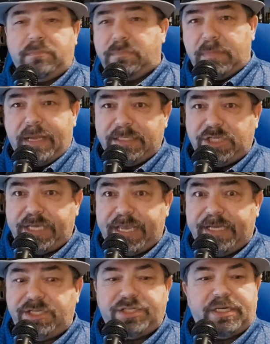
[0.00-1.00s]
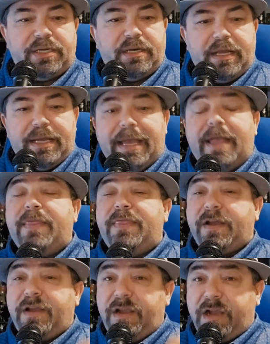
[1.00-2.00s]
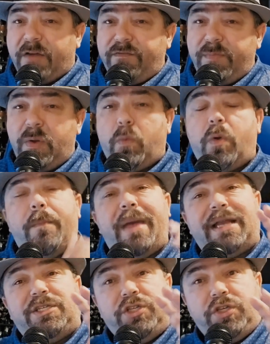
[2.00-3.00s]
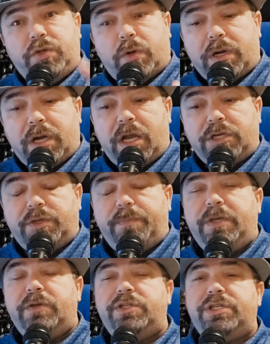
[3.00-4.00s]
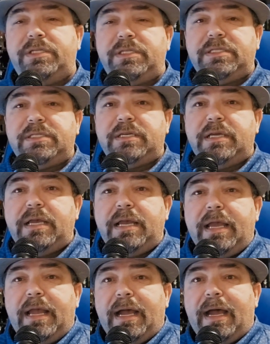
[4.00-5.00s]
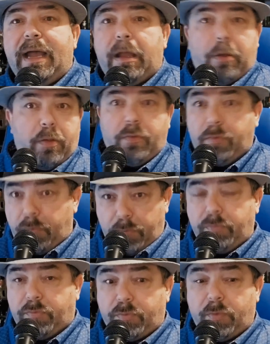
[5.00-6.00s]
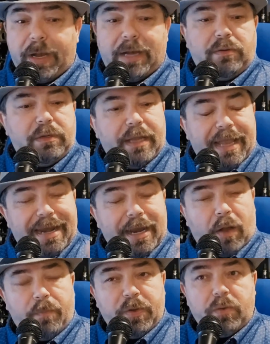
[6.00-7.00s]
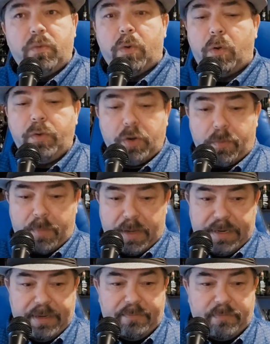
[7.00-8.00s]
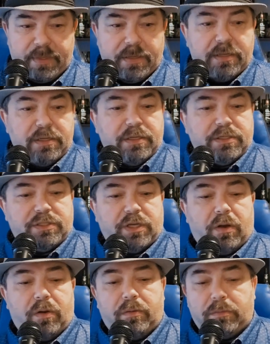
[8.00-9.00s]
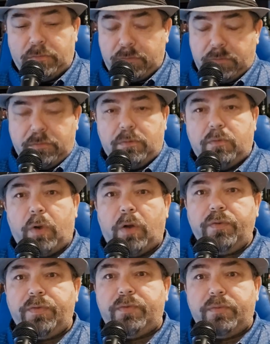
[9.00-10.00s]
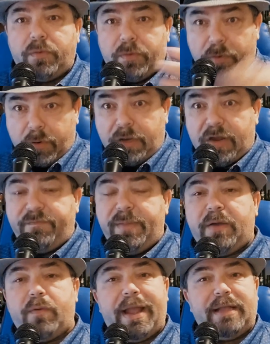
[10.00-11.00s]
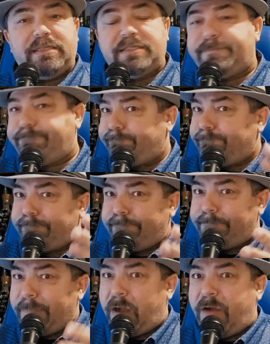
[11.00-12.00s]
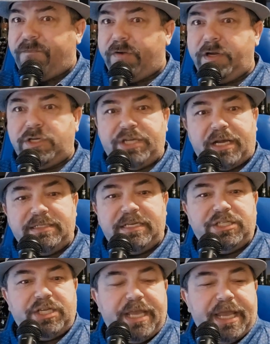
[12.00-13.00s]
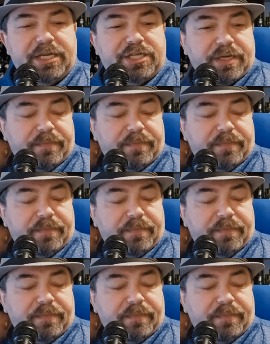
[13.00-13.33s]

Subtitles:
education. The government will match your contributions throughout and help you grow your money. So growth, government grants, all for your child's education.